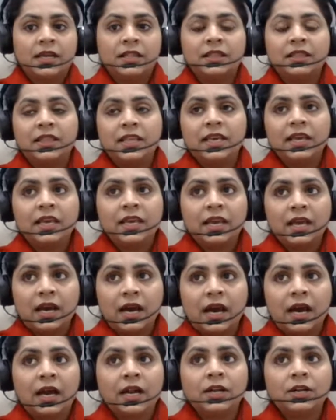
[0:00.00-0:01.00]
they
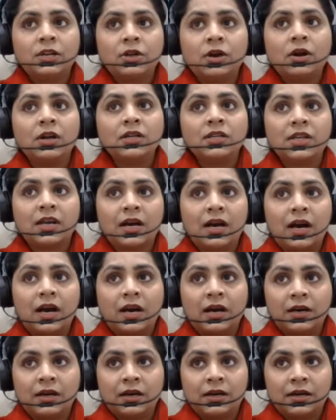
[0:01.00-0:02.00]
are not
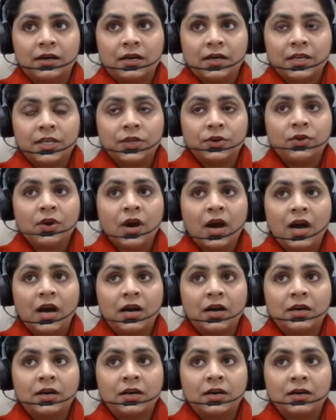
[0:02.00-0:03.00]

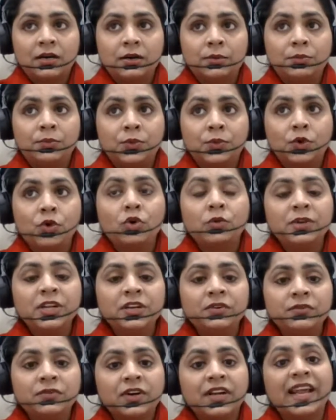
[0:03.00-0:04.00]
probed
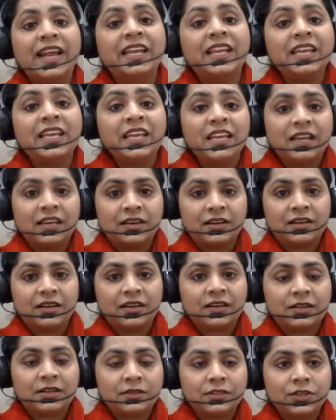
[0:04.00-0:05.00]
in for any
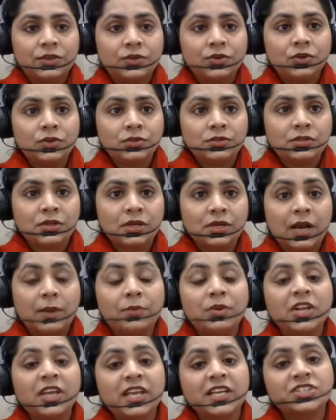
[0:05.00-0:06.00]

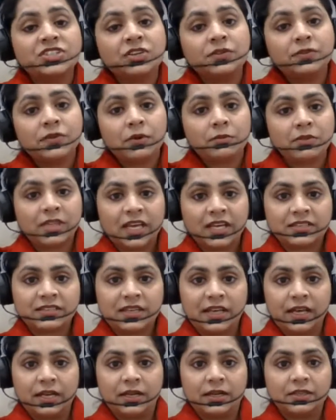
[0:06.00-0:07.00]
communication from their
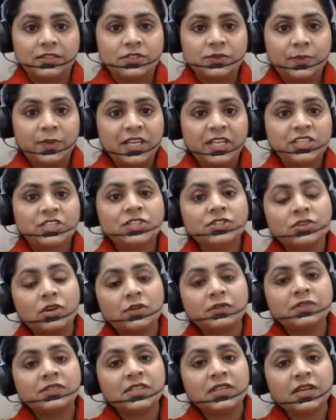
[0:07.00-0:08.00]
side. Speech is
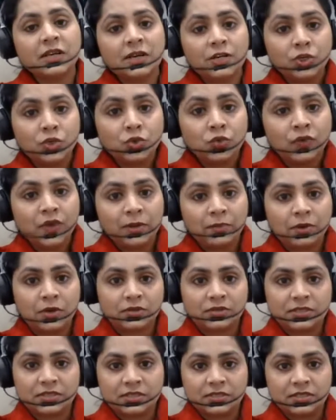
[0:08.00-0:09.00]
always a two-way
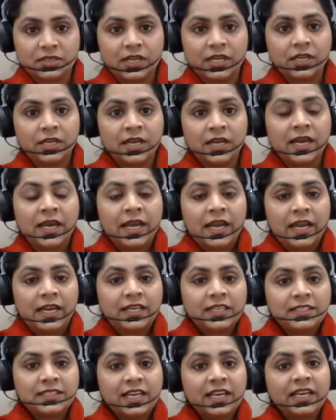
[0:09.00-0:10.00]
process. It
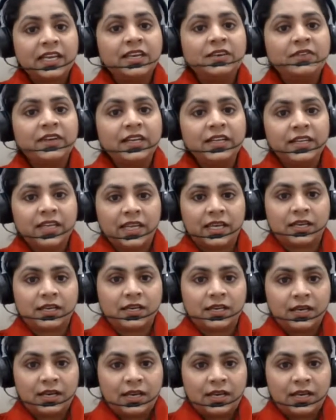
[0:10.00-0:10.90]
is like give and take.